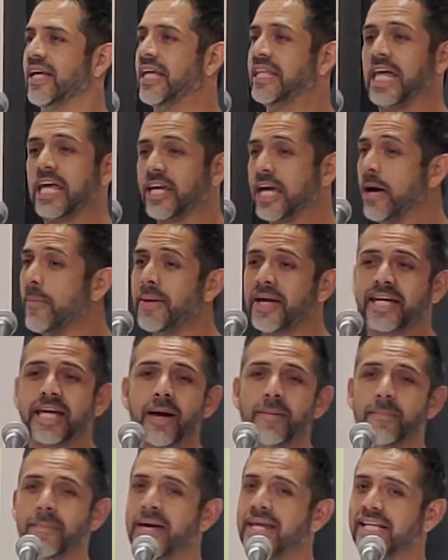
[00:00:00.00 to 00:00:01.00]
Now you gotta be
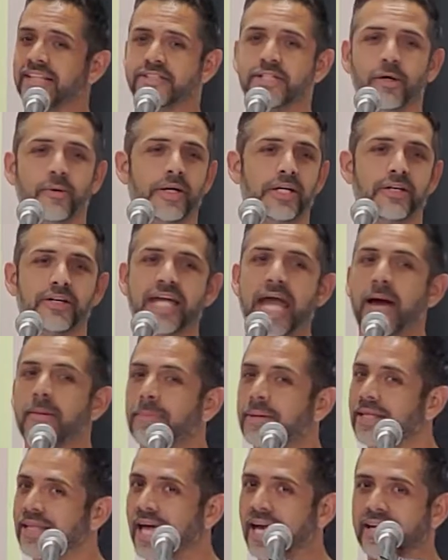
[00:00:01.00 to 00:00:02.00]
committed to it. You can't
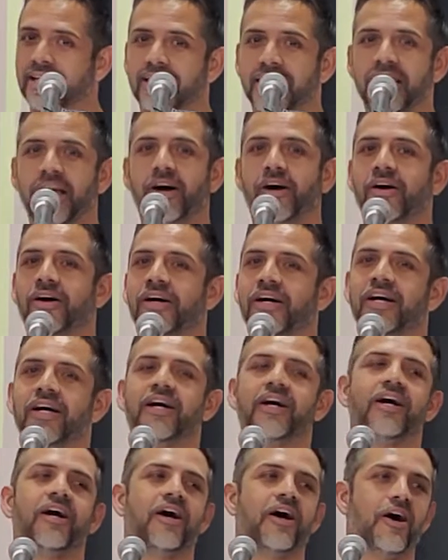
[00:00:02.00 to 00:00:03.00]
be like, you know,
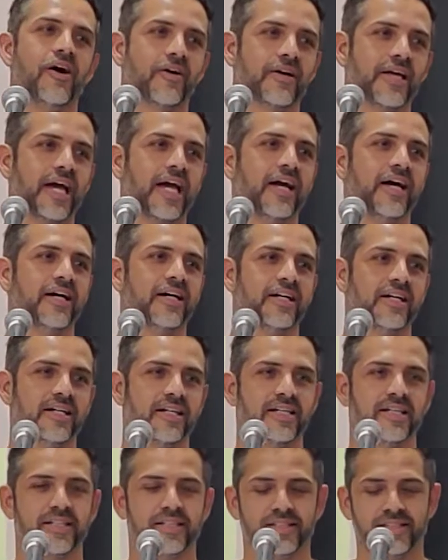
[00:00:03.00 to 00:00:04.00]
okay.
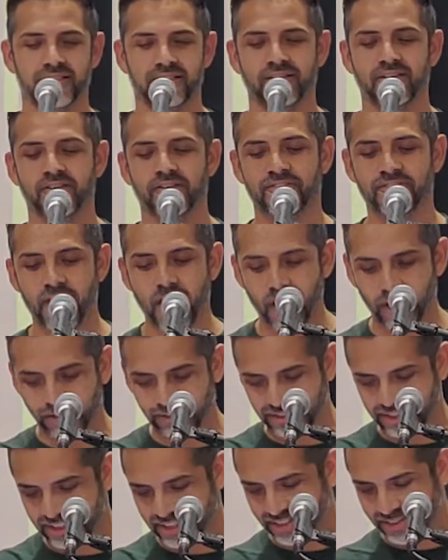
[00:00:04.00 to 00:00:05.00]

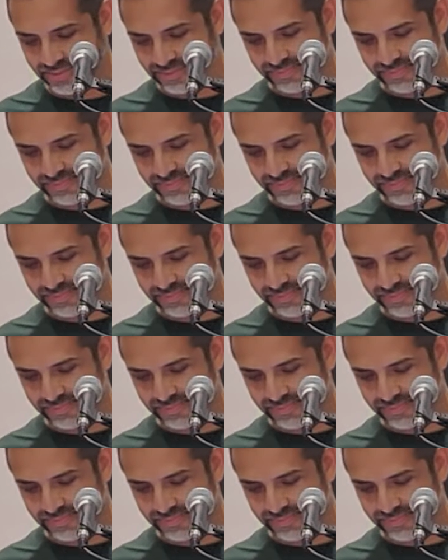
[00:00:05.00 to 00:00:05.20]
False.